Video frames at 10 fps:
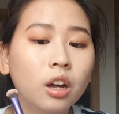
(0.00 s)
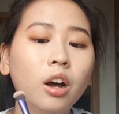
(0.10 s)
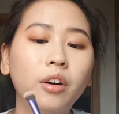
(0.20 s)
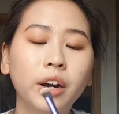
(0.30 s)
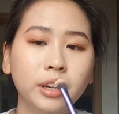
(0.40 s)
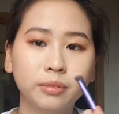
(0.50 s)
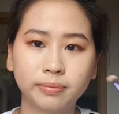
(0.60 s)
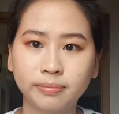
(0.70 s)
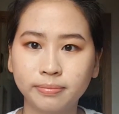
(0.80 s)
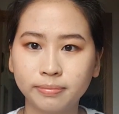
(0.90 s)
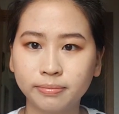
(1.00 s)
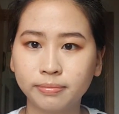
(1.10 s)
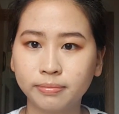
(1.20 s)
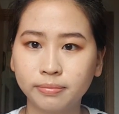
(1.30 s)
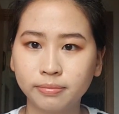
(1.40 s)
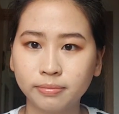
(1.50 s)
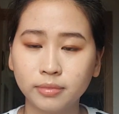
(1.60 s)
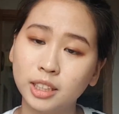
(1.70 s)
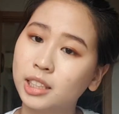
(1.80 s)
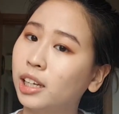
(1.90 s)
Alright.
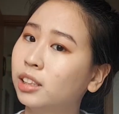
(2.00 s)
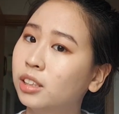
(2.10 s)
It's lighter